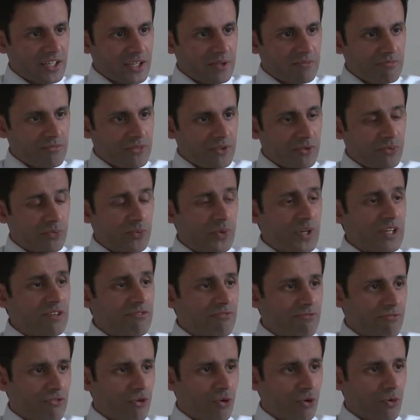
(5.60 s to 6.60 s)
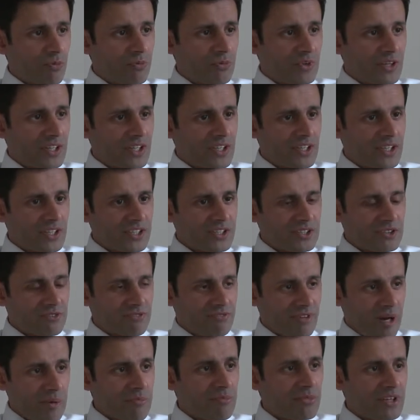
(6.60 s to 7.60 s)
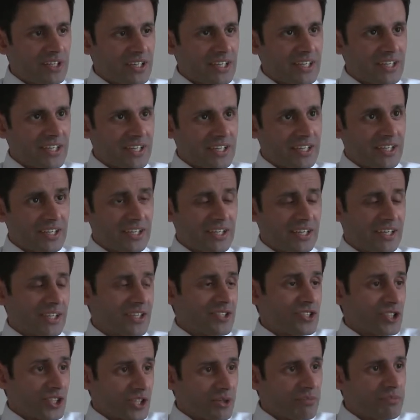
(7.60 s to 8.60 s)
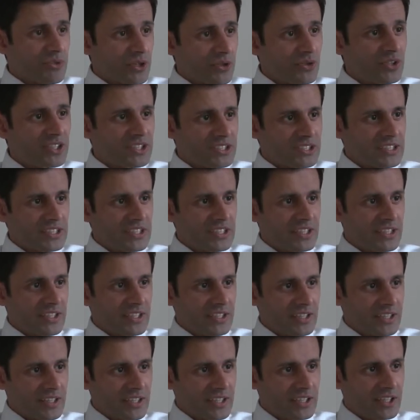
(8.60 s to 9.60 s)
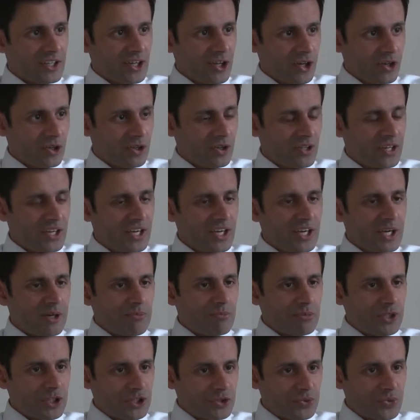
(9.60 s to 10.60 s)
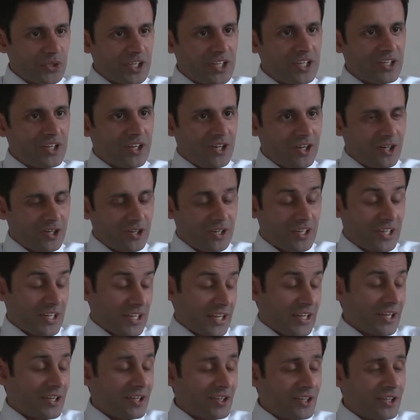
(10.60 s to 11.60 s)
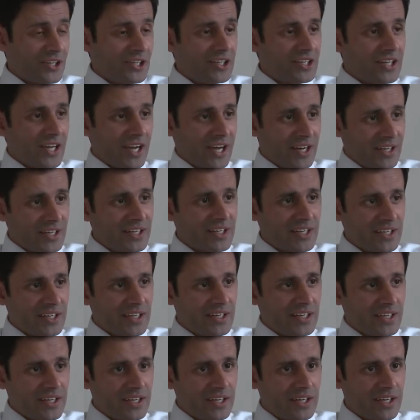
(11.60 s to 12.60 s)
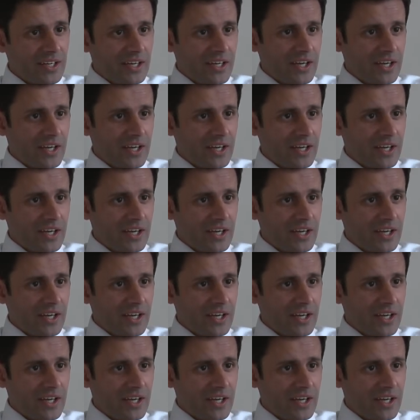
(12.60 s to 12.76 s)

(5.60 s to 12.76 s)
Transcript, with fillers: um, that we've formed uh, as a family uh, and as a community in, in Hull between England and India